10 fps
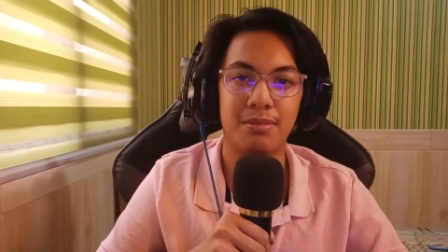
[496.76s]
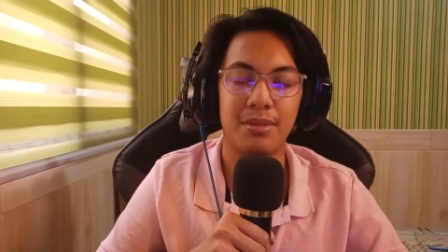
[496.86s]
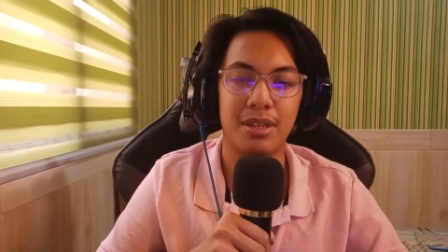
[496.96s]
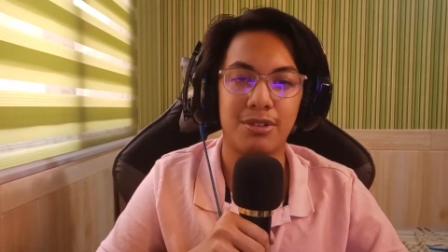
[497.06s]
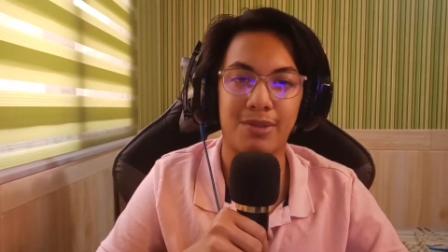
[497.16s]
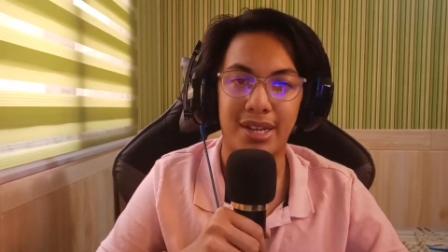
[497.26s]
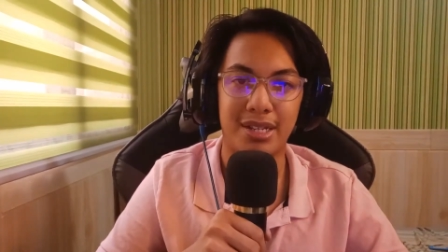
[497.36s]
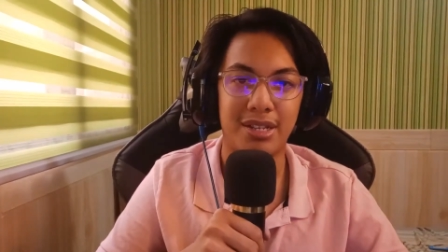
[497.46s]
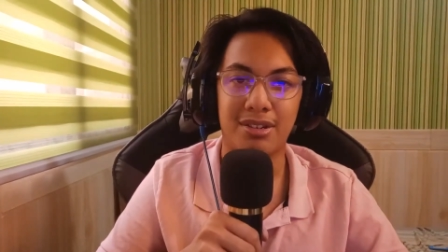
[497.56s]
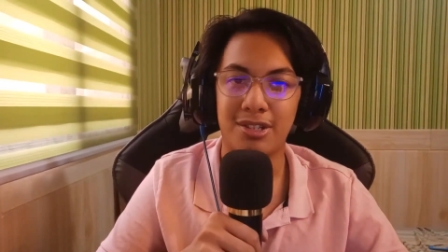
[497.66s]

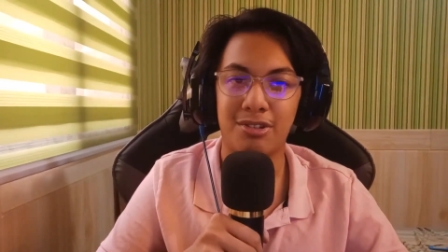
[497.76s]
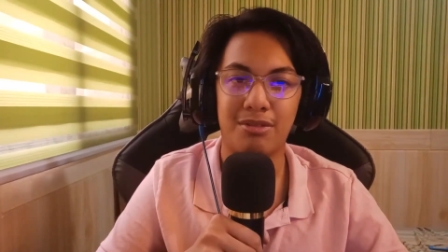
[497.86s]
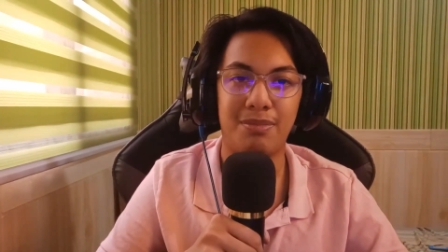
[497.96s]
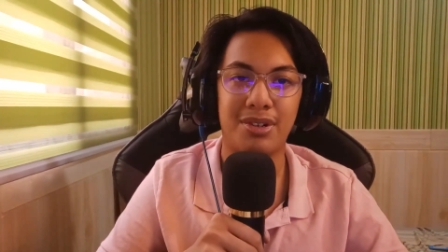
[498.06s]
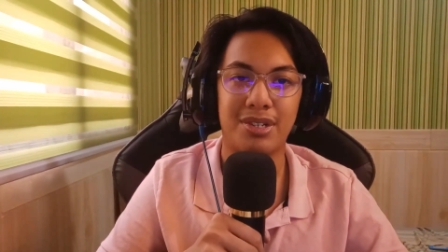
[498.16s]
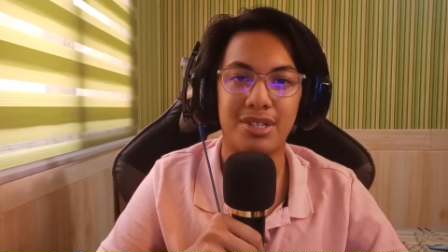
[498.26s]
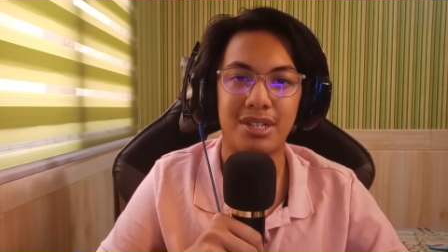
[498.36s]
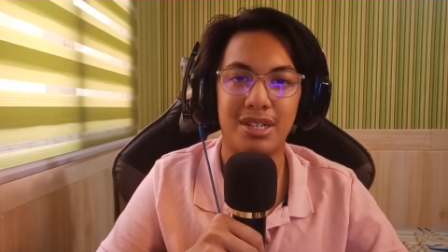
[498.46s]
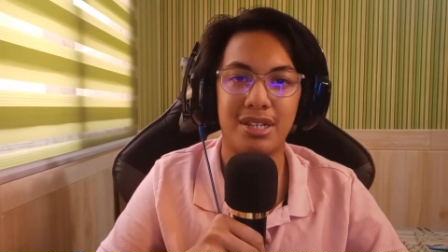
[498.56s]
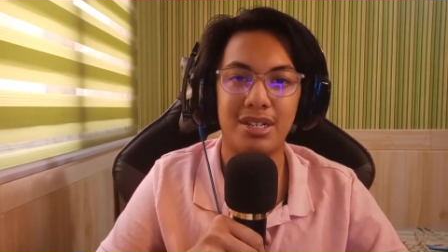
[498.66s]
writing on notebooks,
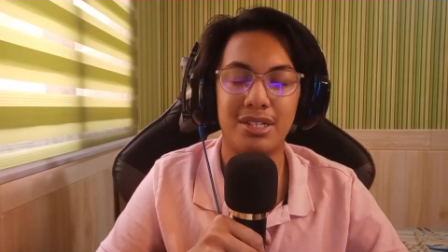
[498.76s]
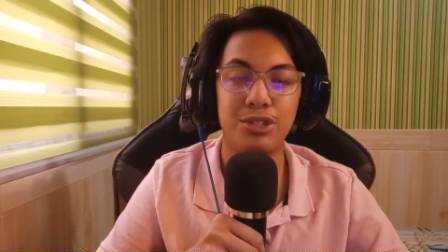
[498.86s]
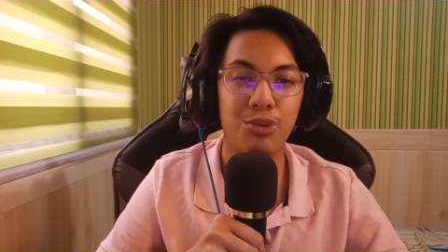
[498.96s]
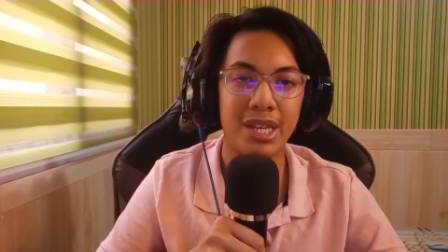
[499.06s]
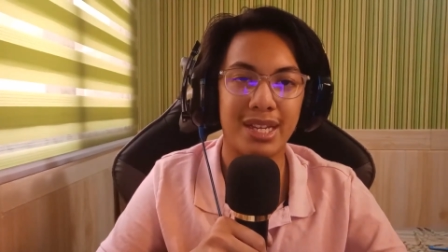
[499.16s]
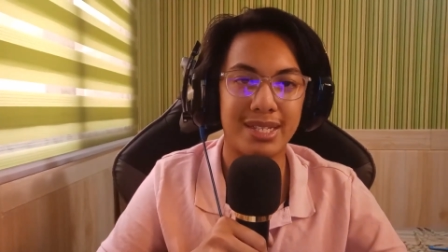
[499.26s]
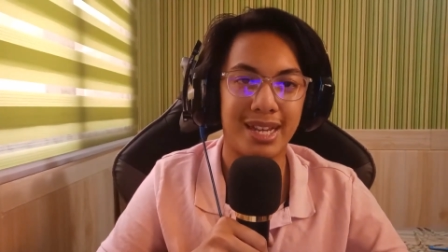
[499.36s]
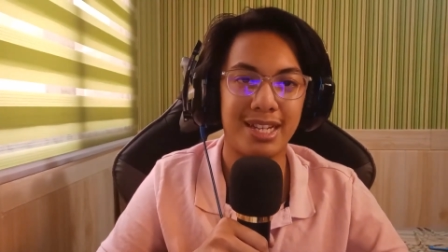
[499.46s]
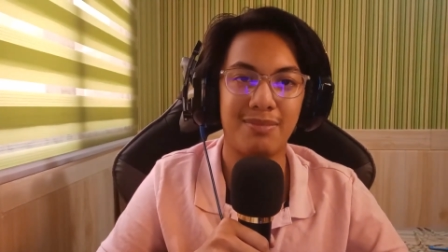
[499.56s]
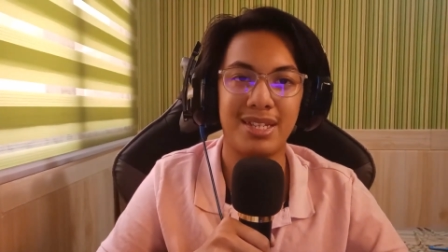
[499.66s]
doing
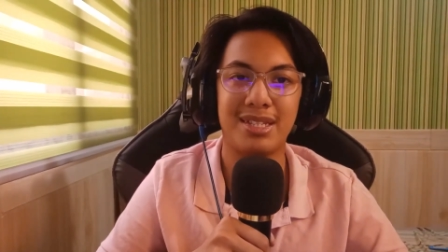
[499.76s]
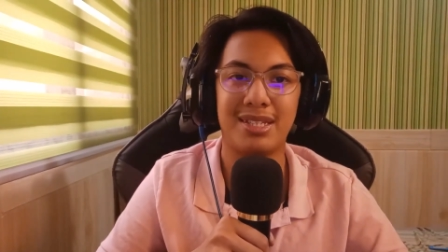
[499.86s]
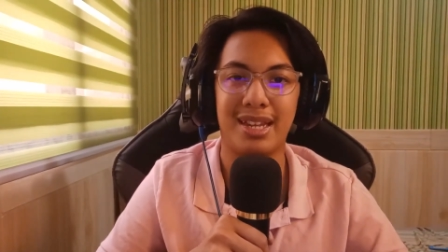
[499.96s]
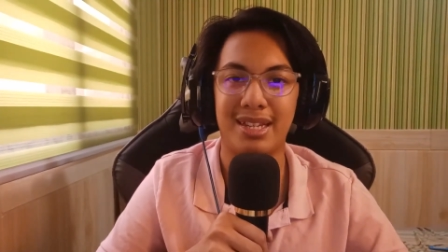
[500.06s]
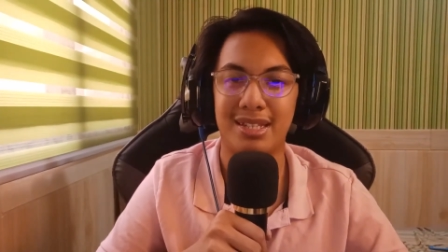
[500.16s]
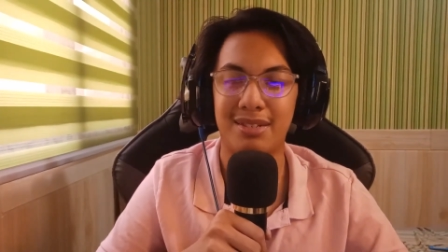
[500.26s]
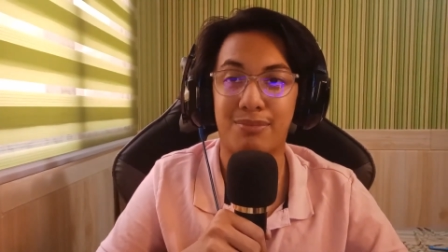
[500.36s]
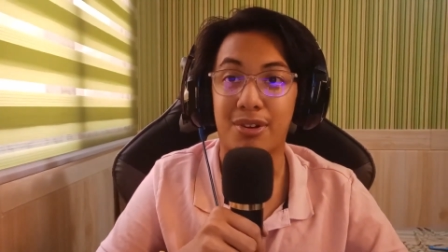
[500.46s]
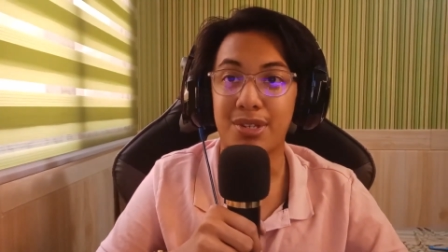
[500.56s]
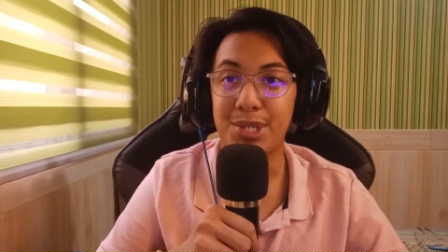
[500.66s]
assignments and
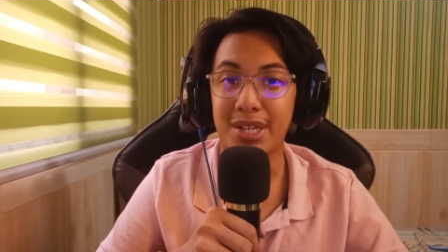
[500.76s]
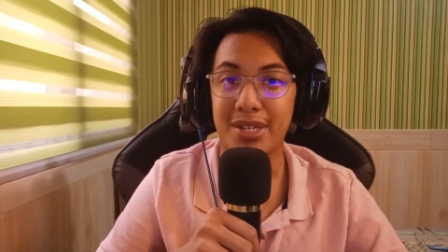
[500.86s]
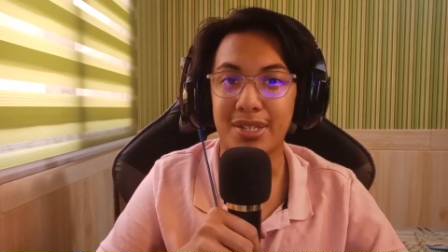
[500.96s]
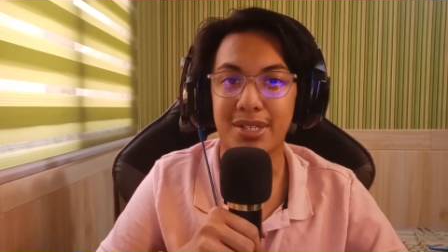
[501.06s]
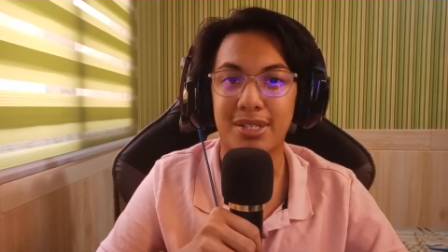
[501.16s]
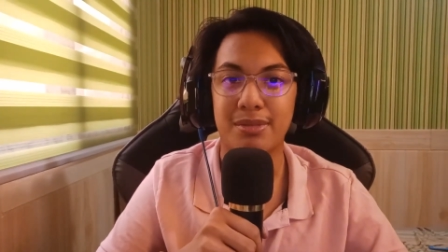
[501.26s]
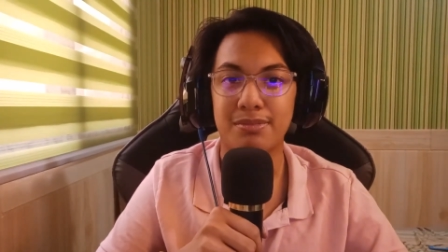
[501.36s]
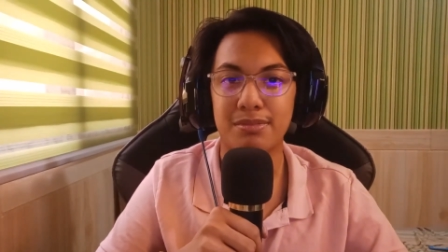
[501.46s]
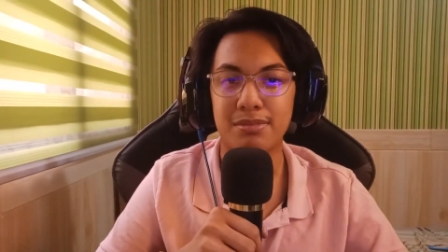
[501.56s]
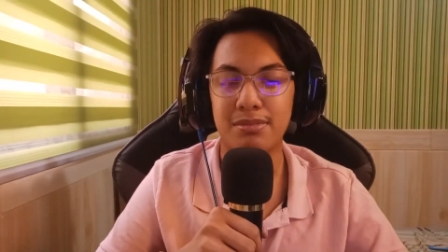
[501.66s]
projects,
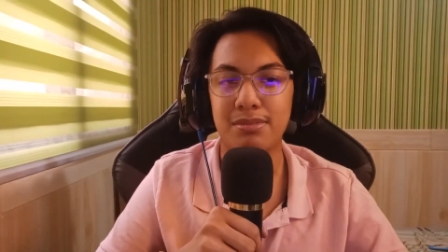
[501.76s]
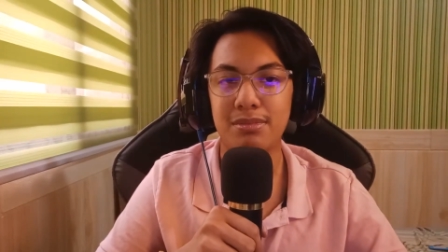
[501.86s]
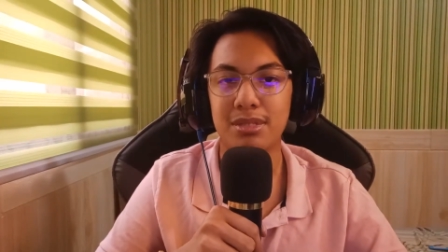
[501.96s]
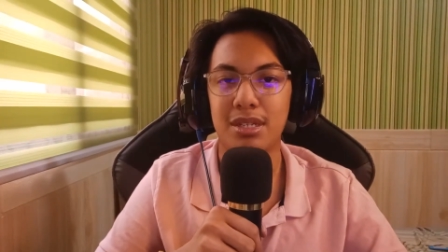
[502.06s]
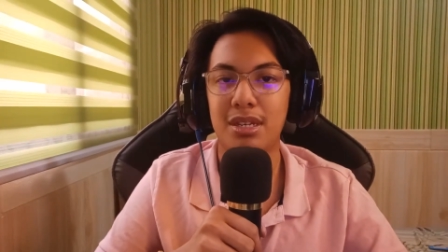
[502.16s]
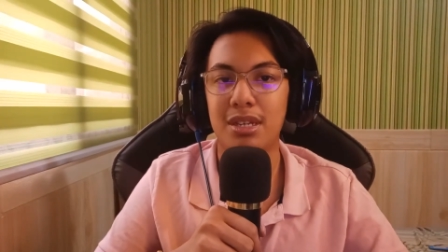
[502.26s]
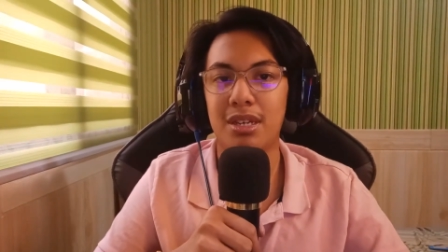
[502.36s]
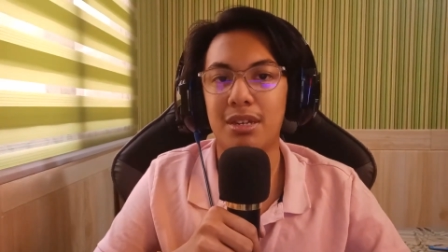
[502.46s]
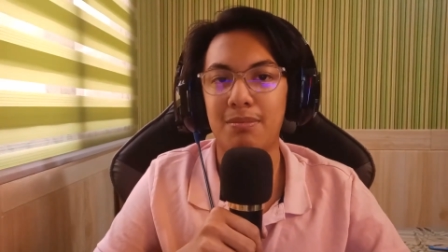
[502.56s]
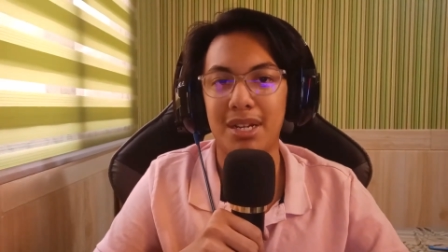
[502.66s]

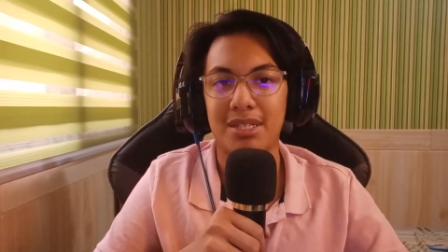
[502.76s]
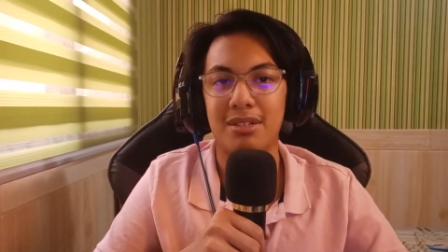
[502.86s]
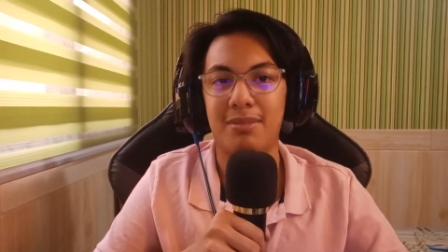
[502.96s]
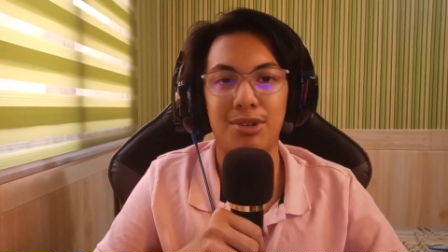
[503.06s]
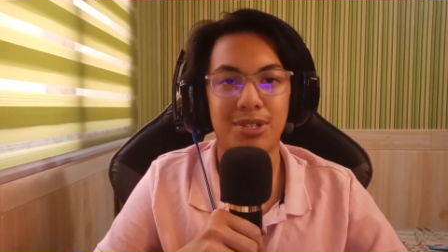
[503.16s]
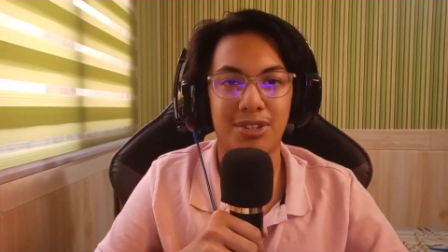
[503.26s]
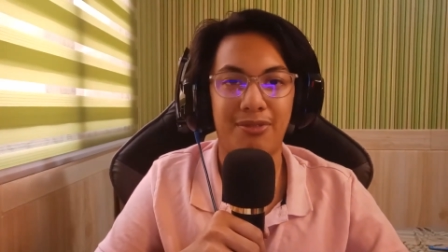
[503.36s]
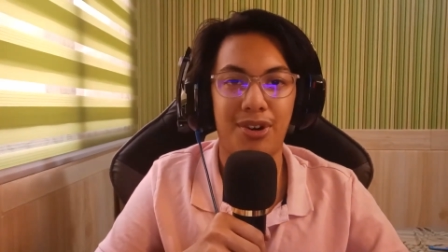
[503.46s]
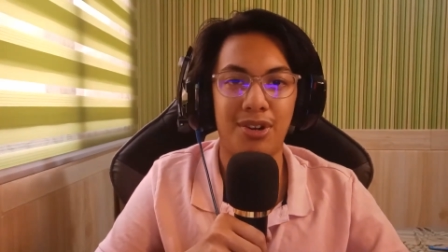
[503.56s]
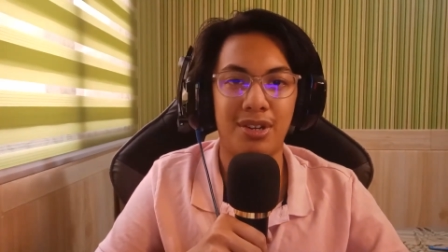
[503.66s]
but most of
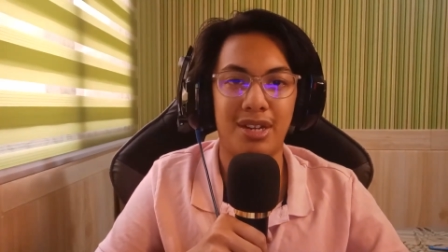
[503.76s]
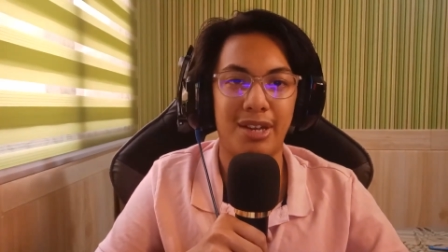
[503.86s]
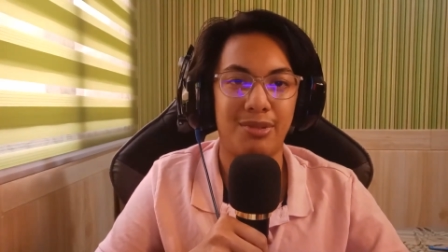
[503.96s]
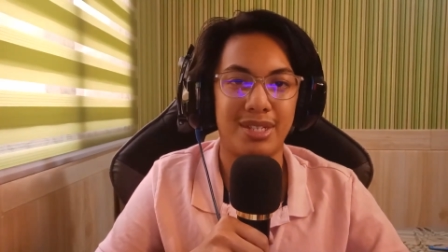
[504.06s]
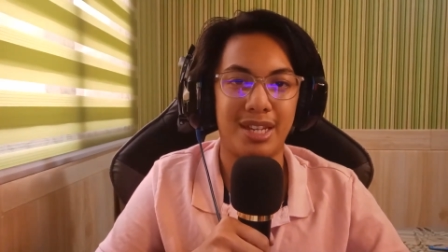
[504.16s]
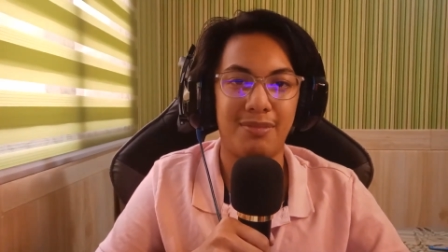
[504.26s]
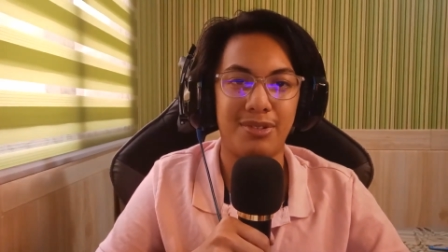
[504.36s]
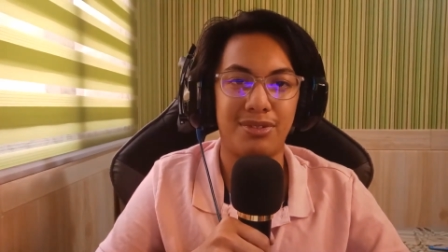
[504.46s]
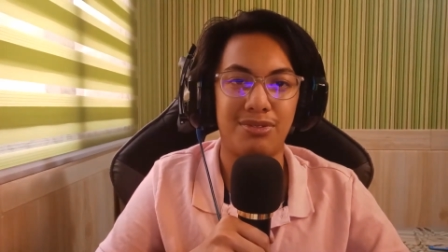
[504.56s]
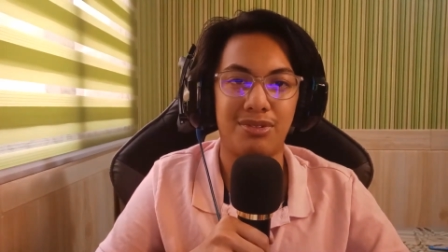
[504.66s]
all, I was able
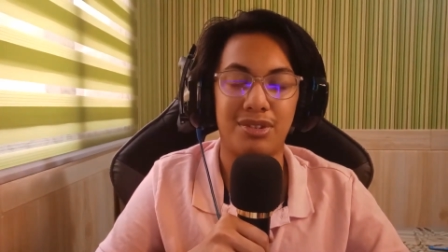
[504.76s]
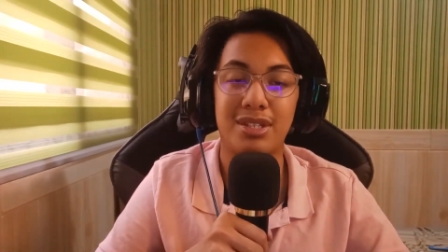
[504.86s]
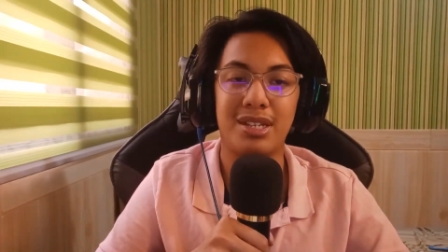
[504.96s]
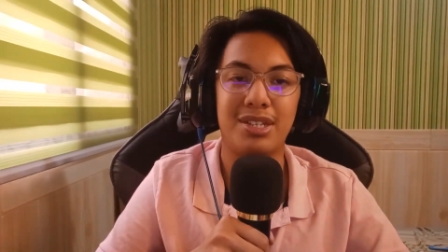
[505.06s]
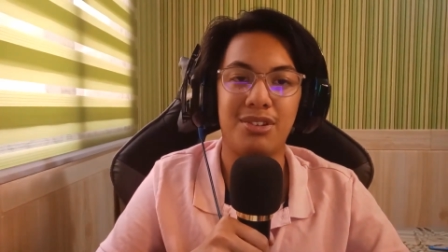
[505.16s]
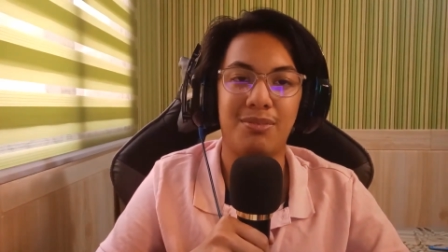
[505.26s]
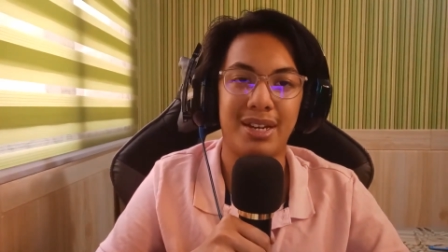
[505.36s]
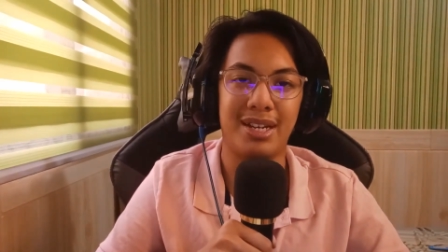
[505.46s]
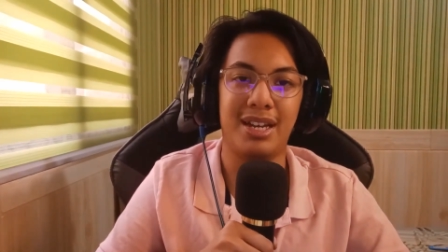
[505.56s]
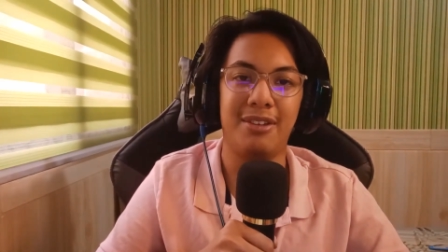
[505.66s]
to continue my
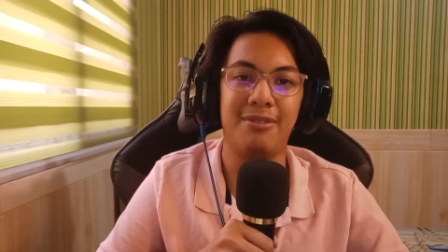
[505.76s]
life